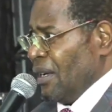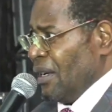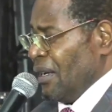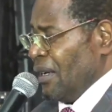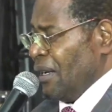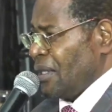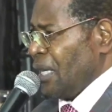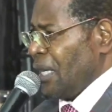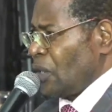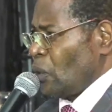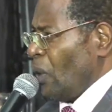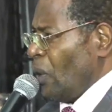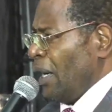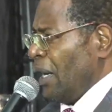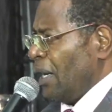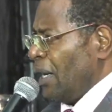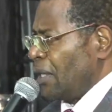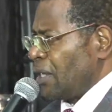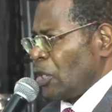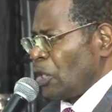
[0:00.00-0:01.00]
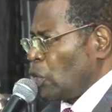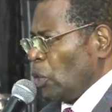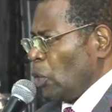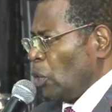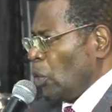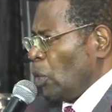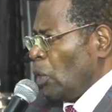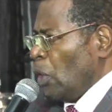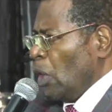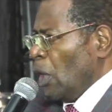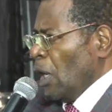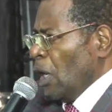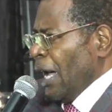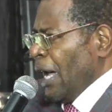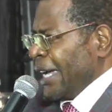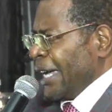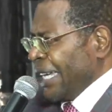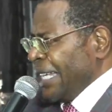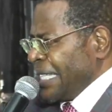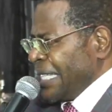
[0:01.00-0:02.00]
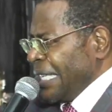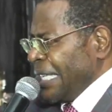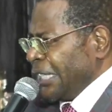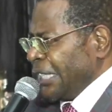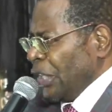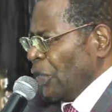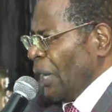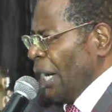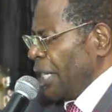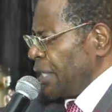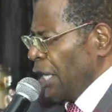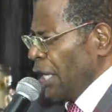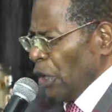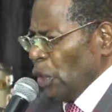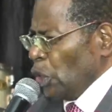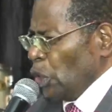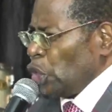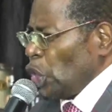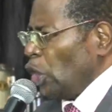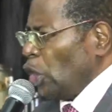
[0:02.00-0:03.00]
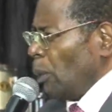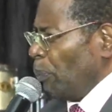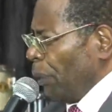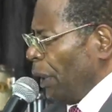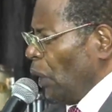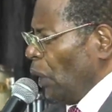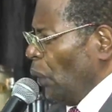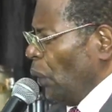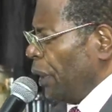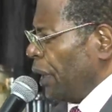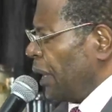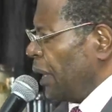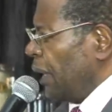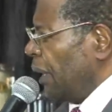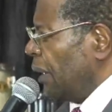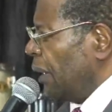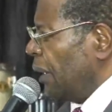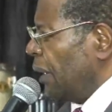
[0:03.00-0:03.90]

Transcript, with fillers: He says, Why? He says, No, no, no. I can see it in your eyes. You don't belong here.